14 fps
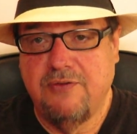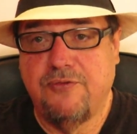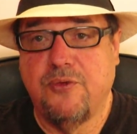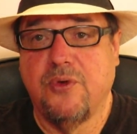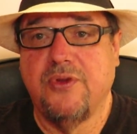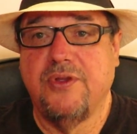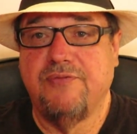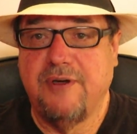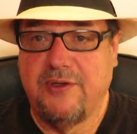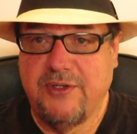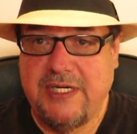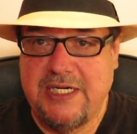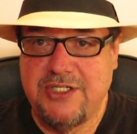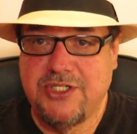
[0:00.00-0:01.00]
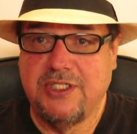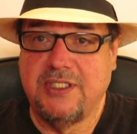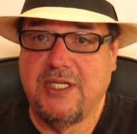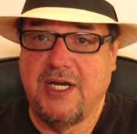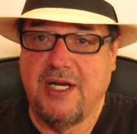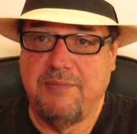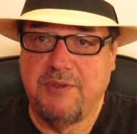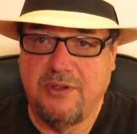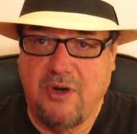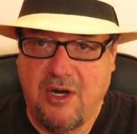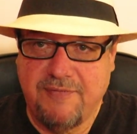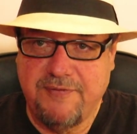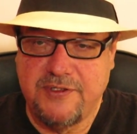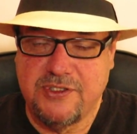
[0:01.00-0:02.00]
for the foundation that I'm an
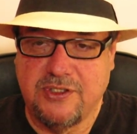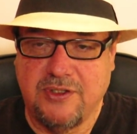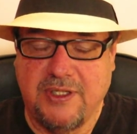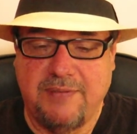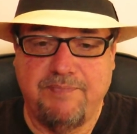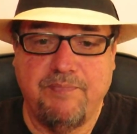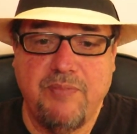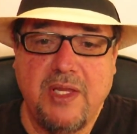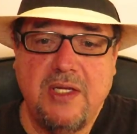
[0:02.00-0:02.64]
officer in.